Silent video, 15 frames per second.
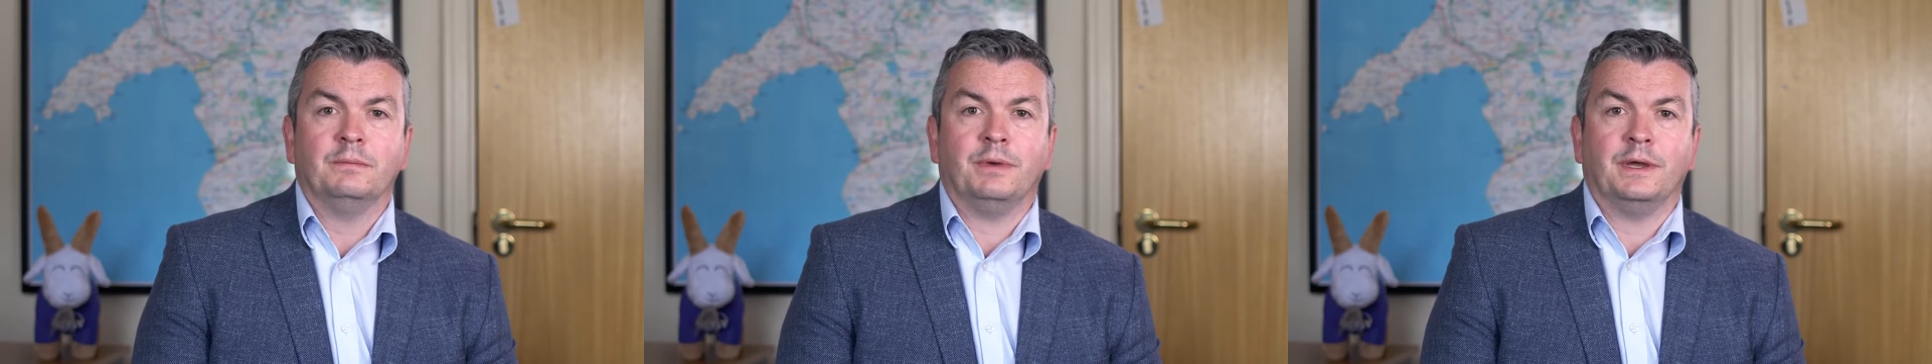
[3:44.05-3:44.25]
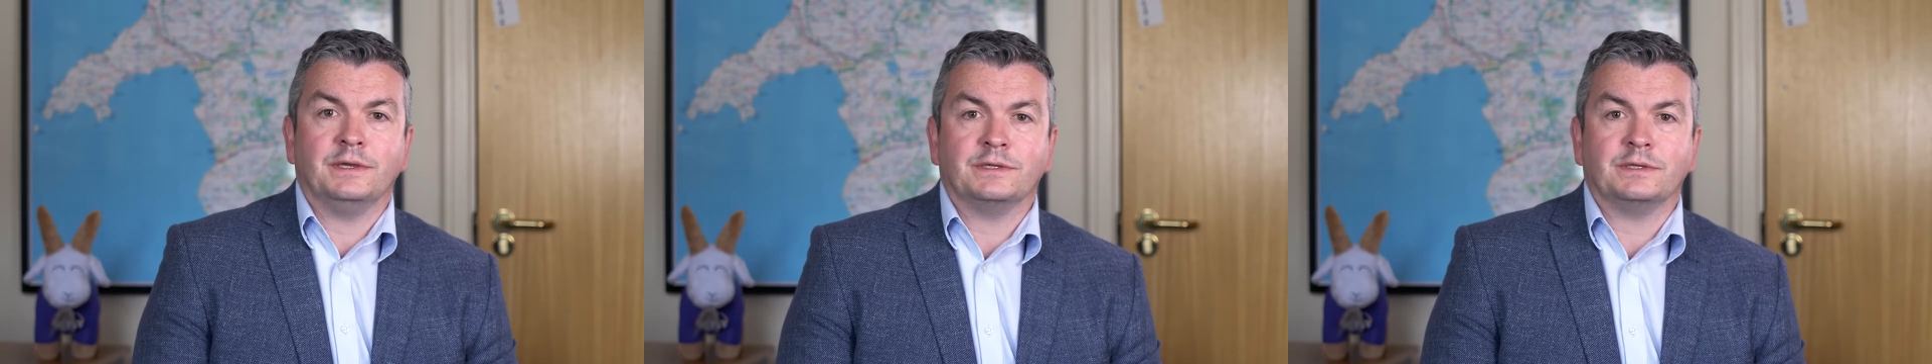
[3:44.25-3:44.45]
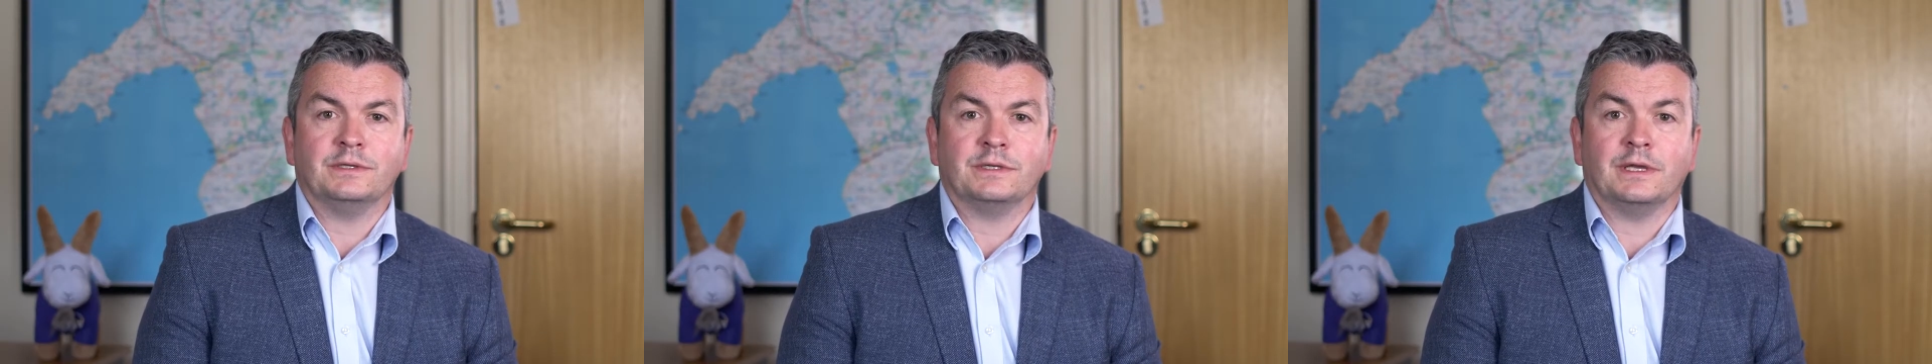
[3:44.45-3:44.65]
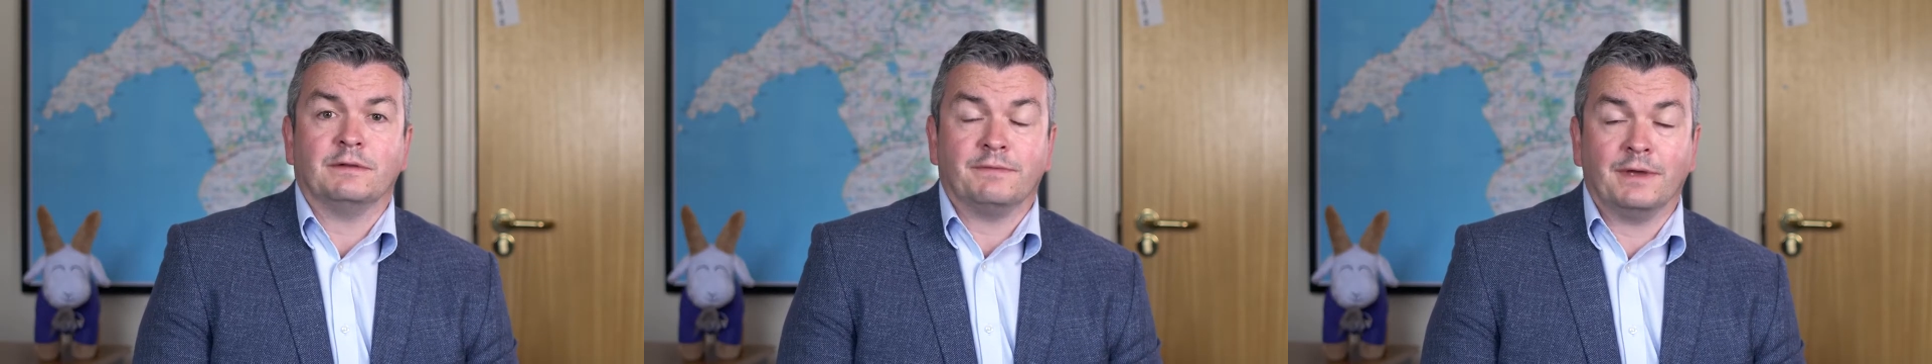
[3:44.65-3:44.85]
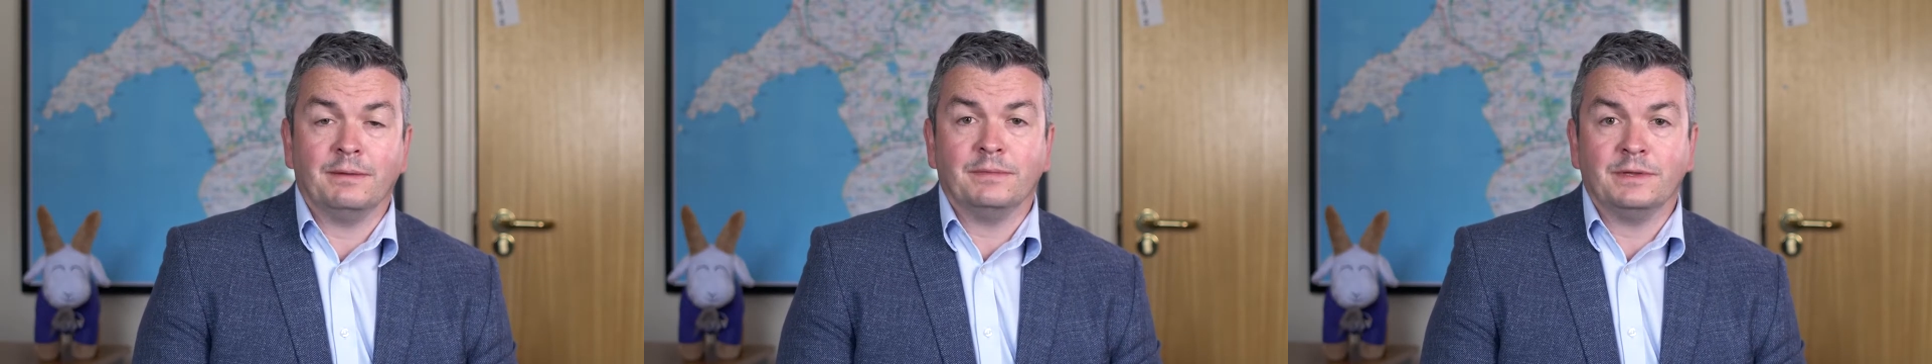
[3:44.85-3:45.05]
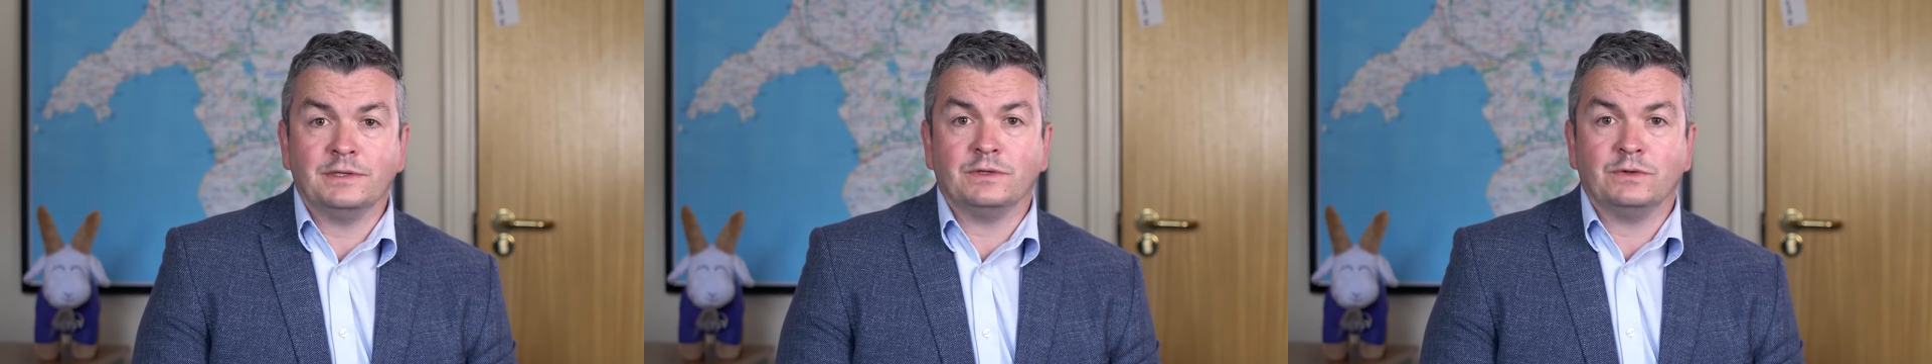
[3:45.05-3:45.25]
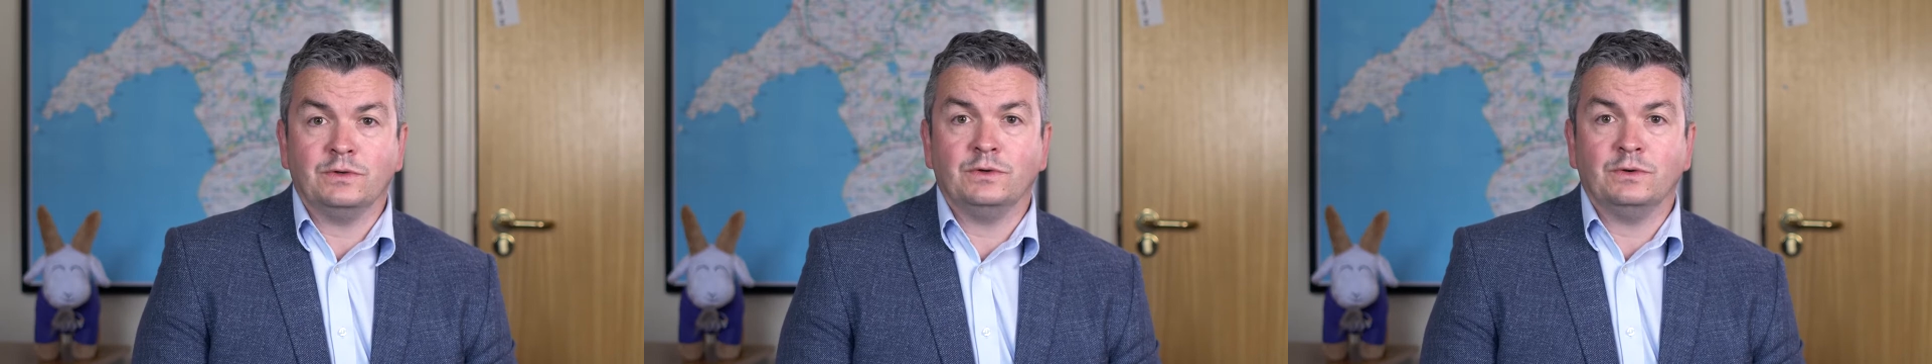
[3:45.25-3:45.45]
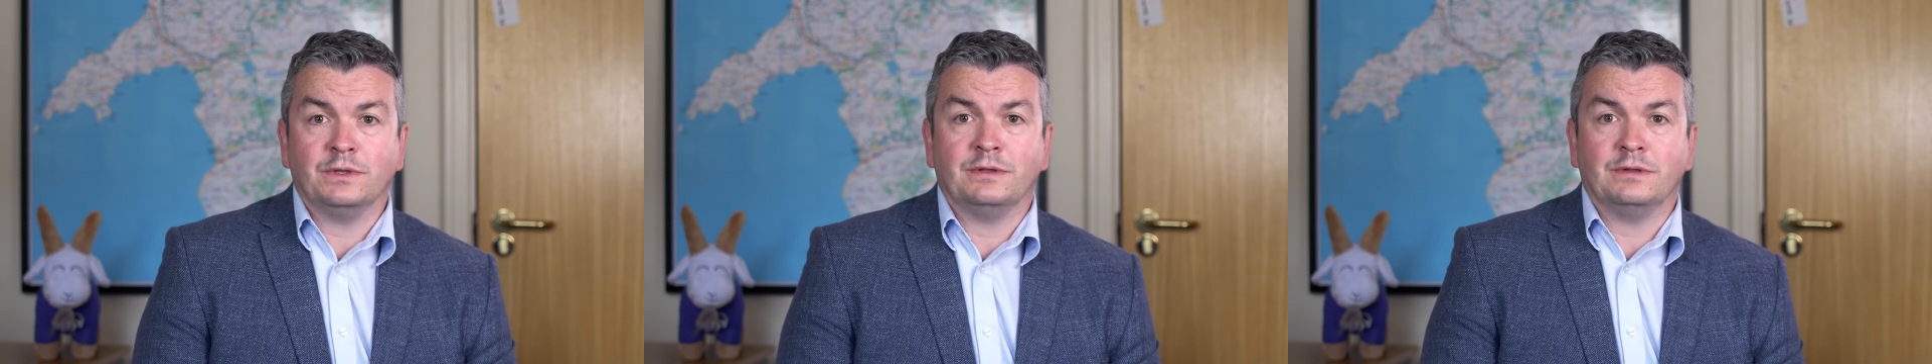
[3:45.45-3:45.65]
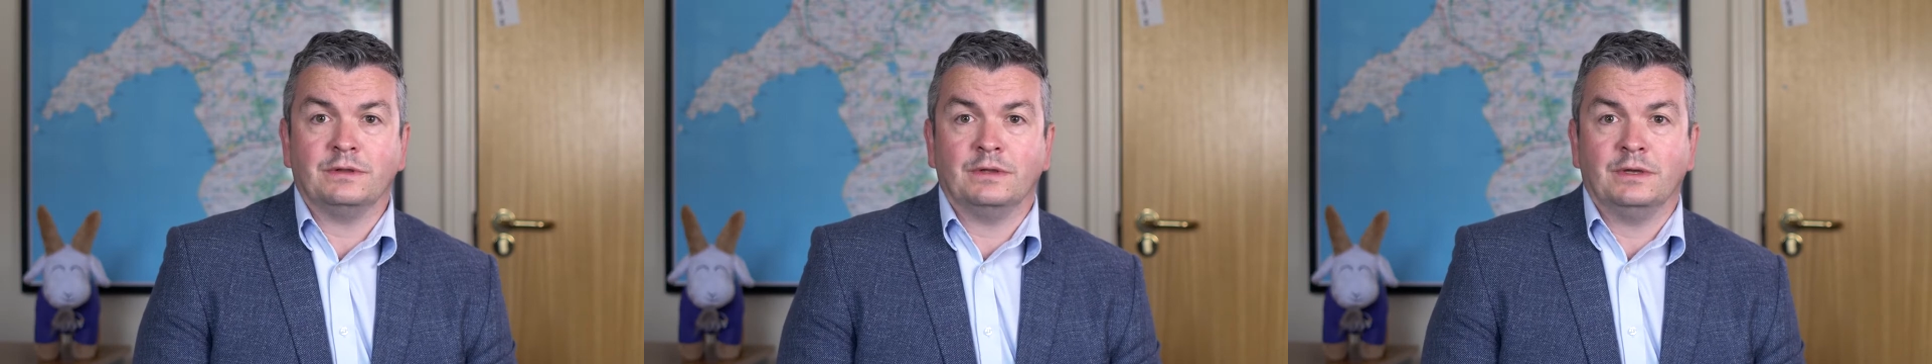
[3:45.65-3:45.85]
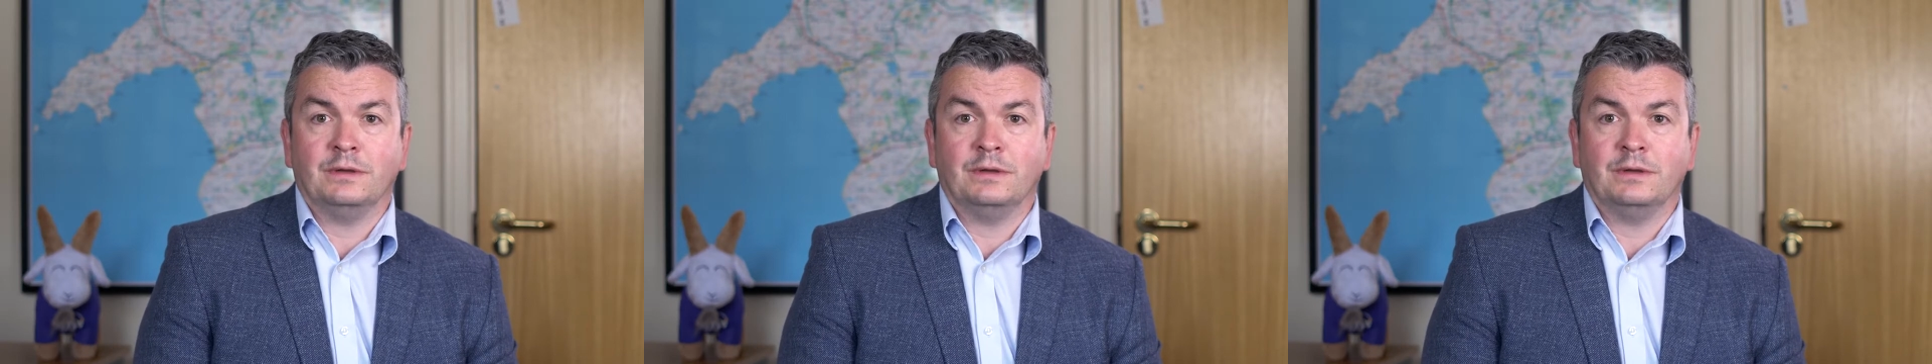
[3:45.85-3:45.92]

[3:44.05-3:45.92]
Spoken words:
patients and families who had